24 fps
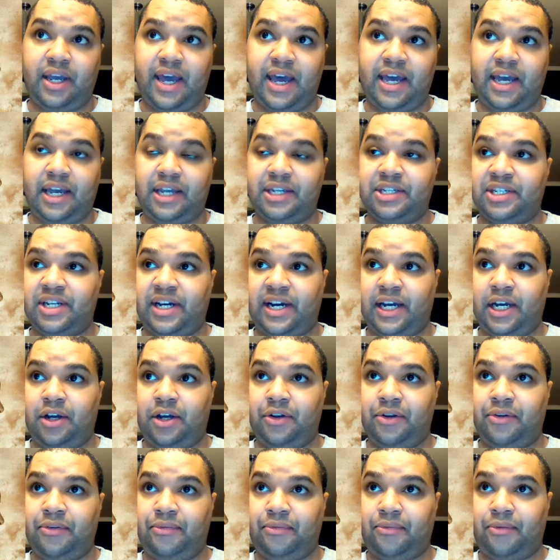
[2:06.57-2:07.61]

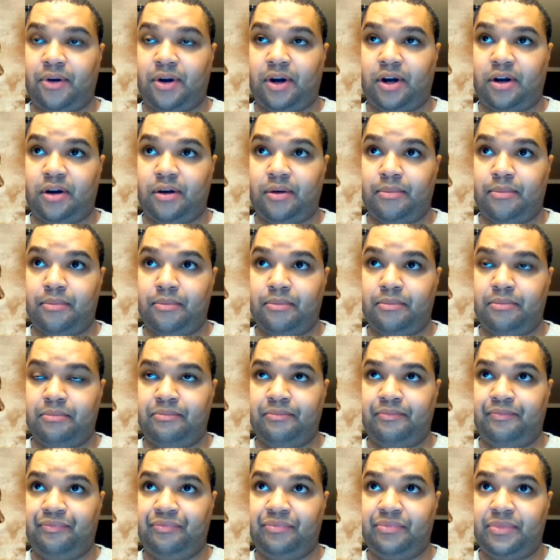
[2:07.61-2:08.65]
exiled from
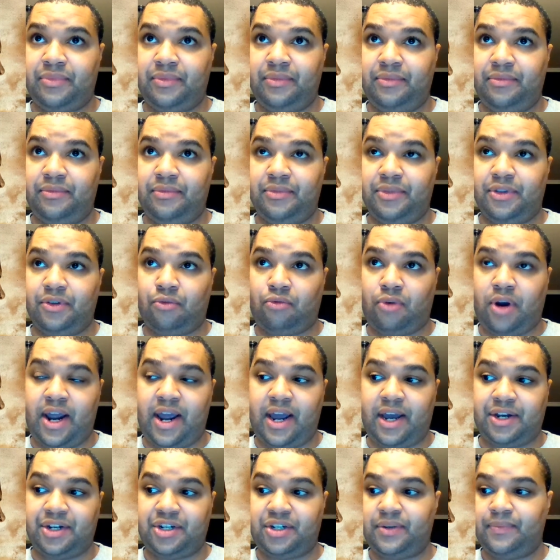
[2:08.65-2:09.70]
the
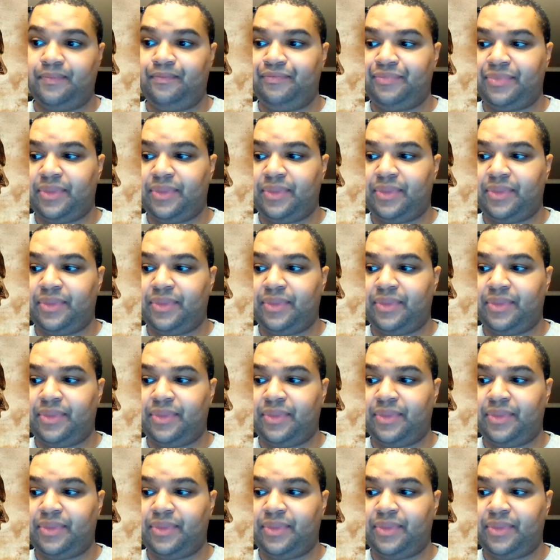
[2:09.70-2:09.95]
ranch.